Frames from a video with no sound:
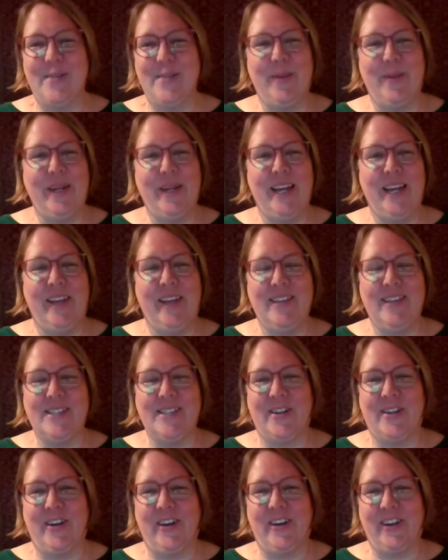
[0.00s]
somebody on
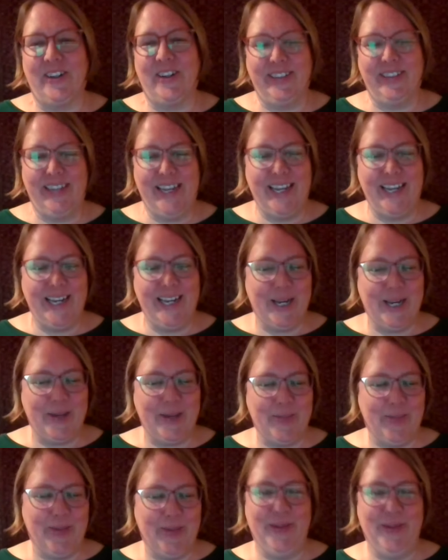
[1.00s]
this call, take it
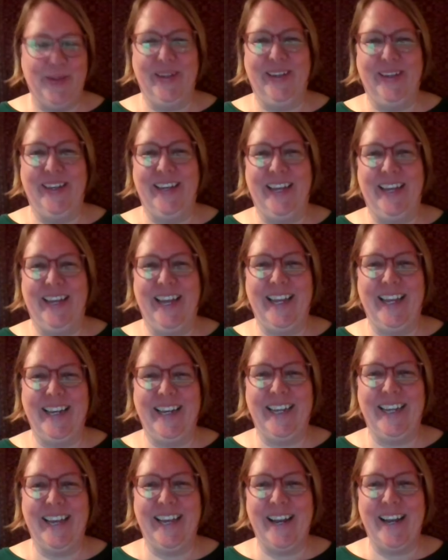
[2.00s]
up
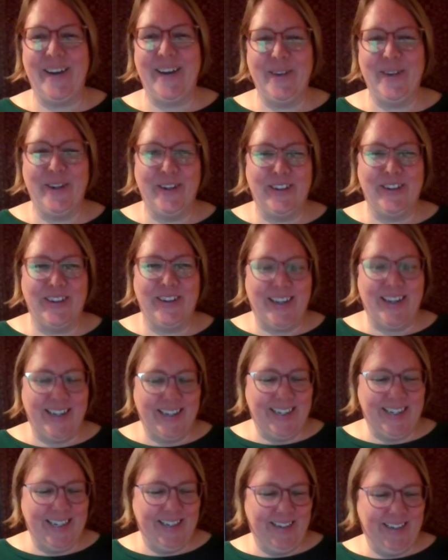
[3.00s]
and get out your
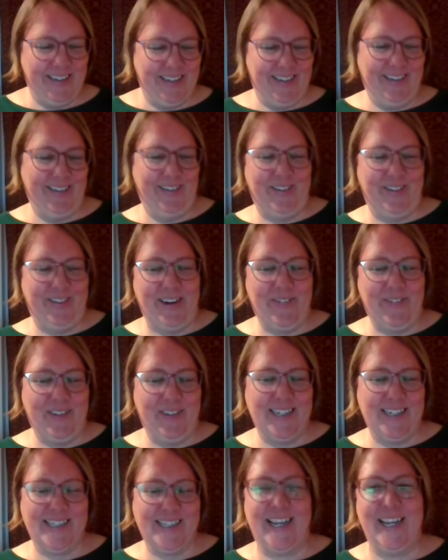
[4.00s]
uh,
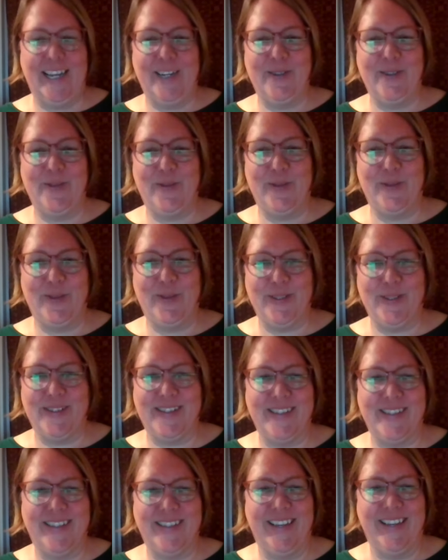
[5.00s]
graphic design
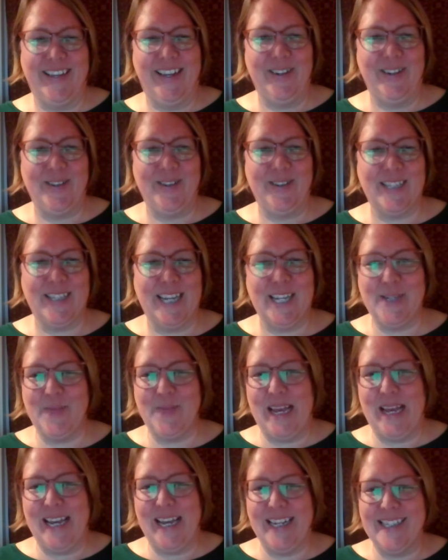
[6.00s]
tools and your
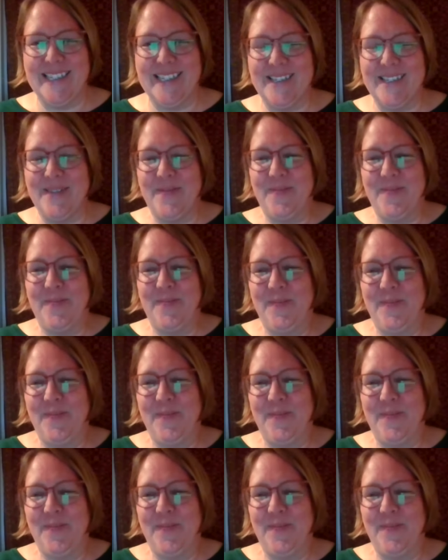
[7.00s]
sketch pads.